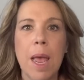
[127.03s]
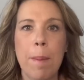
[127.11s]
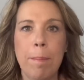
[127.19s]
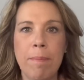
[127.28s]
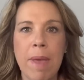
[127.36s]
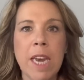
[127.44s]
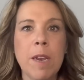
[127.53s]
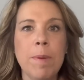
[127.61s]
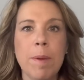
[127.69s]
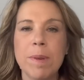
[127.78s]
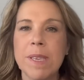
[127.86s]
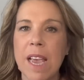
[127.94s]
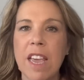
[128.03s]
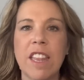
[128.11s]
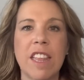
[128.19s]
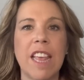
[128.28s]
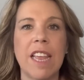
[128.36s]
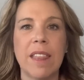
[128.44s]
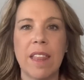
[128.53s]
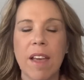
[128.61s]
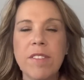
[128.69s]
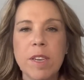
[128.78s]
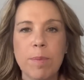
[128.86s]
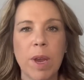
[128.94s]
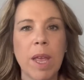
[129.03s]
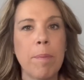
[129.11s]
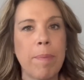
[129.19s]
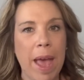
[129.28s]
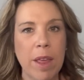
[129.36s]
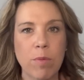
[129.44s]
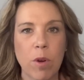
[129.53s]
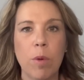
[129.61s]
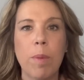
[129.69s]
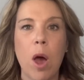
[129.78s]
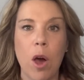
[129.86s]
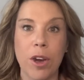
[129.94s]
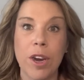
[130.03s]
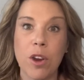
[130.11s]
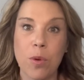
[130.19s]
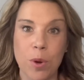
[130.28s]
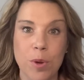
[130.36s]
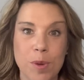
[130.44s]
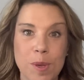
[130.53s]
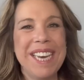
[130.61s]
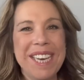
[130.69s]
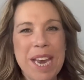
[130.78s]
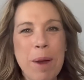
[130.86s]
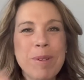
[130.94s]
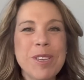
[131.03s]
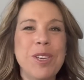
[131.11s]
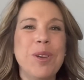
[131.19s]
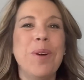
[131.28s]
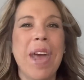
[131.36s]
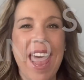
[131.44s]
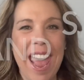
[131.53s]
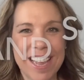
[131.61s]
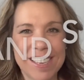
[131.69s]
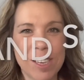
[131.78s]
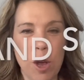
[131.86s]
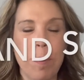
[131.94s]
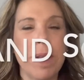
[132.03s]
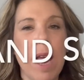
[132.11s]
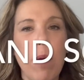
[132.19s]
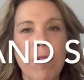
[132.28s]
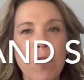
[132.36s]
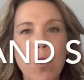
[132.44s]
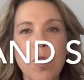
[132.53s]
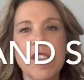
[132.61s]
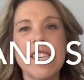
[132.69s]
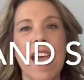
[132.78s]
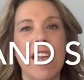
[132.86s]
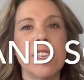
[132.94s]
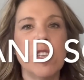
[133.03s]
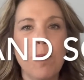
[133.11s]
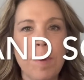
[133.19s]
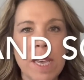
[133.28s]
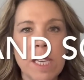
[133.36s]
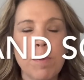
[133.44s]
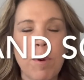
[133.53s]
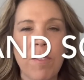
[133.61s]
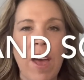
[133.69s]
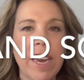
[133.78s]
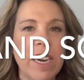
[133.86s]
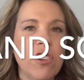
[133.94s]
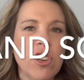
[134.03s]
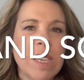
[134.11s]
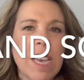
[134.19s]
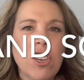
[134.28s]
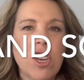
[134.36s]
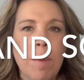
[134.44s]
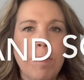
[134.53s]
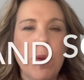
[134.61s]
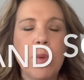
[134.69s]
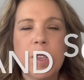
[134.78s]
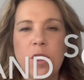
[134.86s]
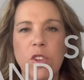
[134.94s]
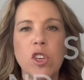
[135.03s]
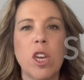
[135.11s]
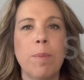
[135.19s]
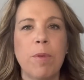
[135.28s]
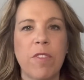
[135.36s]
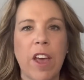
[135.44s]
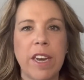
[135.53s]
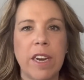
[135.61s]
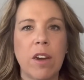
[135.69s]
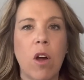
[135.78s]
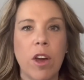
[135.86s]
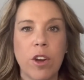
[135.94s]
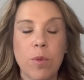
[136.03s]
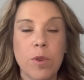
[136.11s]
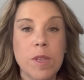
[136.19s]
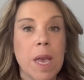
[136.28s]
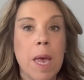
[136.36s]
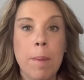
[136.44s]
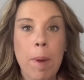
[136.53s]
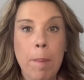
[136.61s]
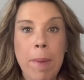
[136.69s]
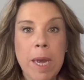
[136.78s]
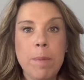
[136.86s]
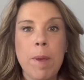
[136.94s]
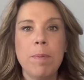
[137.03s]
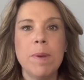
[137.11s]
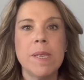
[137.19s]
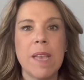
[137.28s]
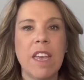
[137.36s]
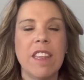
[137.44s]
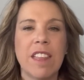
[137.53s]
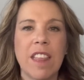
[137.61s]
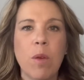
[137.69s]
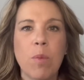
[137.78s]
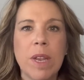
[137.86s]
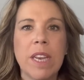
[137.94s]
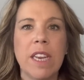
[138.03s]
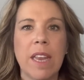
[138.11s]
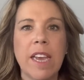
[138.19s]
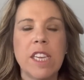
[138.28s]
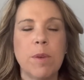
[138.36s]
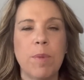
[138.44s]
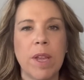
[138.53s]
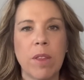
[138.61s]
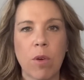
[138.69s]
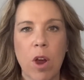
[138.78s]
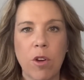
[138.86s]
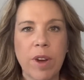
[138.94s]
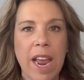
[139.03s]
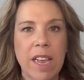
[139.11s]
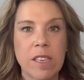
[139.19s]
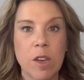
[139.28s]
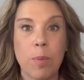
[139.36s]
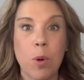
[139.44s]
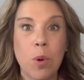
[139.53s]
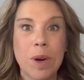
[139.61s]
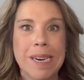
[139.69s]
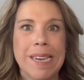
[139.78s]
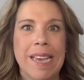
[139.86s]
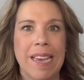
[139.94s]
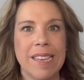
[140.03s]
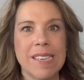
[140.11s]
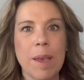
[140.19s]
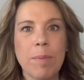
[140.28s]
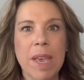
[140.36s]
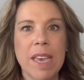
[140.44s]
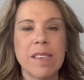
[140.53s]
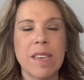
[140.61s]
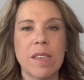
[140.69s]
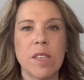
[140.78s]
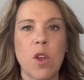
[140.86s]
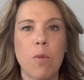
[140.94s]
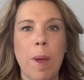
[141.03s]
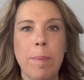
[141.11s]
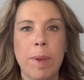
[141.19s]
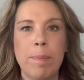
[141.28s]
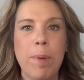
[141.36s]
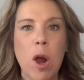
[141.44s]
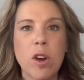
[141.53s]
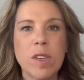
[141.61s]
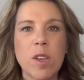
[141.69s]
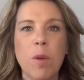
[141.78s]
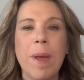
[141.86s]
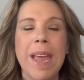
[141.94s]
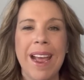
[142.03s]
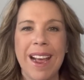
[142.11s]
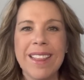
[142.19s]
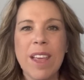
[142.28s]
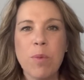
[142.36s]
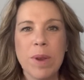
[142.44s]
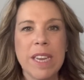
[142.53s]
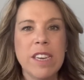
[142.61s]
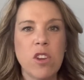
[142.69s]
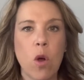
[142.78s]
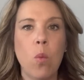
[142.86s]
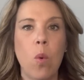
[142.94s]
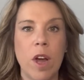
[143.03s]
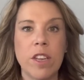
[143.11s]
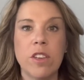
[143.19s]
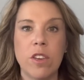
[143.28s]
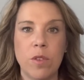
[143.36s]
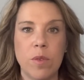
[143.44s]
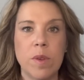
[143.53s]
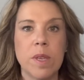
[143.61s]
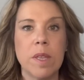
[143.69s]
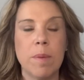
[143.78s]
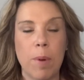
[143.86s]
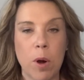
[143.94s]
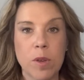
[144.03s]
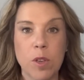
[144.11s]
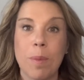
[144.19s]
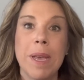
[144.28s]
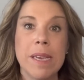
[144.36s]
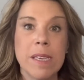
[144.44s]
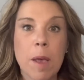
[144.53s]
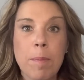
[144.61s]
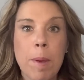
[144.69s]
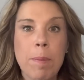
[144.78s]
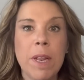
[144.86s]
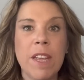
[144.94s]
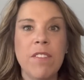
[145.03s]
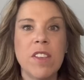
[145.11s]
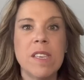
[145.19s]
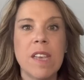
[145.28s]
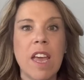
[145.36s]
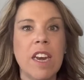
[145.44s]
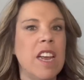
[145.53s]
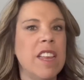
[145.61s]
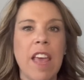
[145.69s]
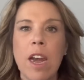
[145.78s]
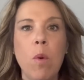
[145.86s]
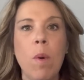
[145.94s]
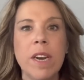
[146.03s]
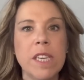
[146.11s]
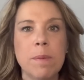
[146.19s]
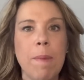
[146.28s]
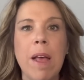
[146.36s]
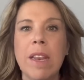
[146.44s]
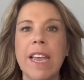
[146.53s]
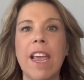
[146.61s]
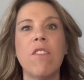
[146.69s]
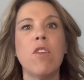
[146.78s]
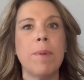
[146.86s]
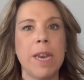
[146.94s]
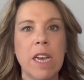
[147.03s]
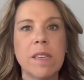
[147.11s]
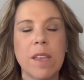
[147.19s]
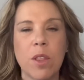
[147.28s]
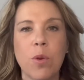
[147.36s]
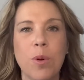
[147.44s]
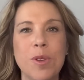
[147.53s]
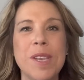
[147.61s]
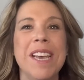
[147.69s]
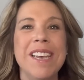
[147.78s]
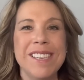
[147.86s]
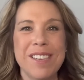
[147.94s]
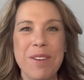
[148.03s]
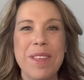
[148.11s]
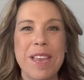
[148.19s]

many people say that they love to bring a bathrobe on a cruise. Number two, hand soap. Now, of course, hand soap is provided just like shampoo is usually provided on a cruise, but many people say that they really like to bring their own hand soap, or in some cases, there might be bar soap and they really don't want to use the bar soap. Some people even said they don't want to smell like everybody else on the cruise, so they